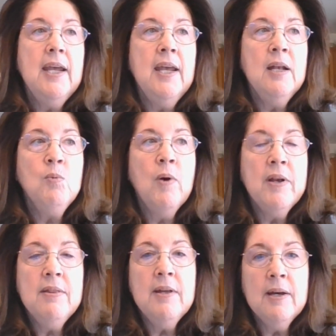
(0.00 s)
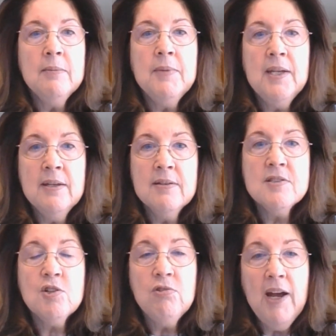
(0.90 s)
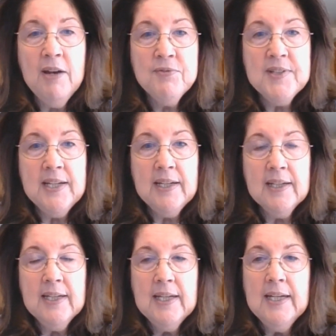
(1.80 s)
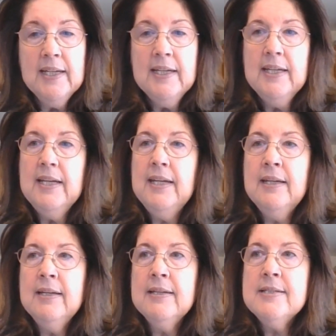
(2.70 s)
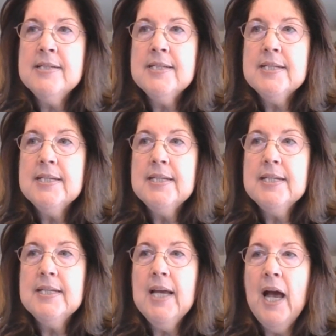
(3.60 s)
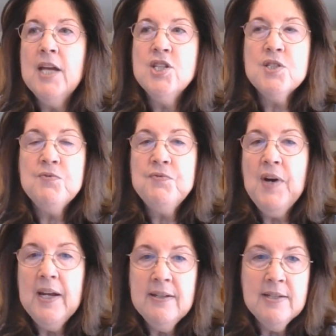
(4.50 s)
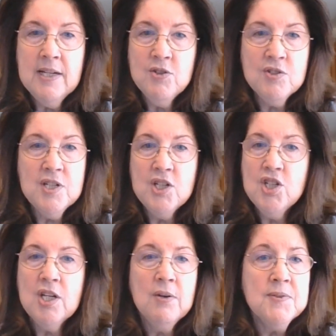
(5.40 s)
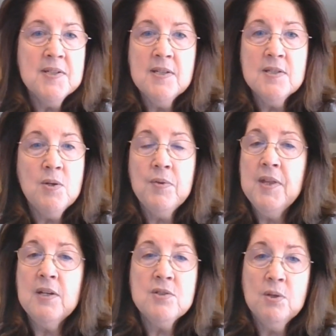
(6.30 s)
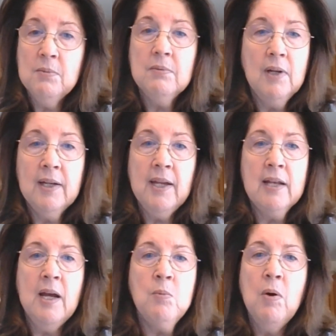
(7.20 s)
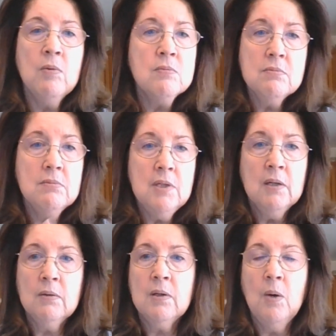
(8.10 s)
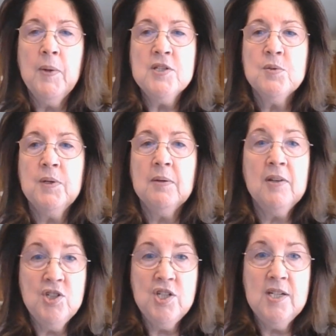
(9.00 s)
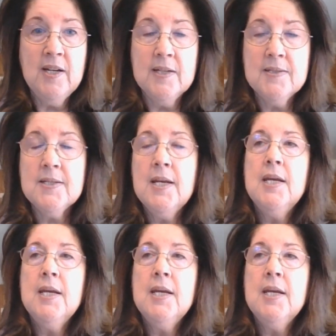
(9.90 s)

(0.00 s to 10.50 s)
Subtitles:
And one of them is crafting. And I just find it interesting. She goes into this whole thing. So again, I won't, go into it because she does.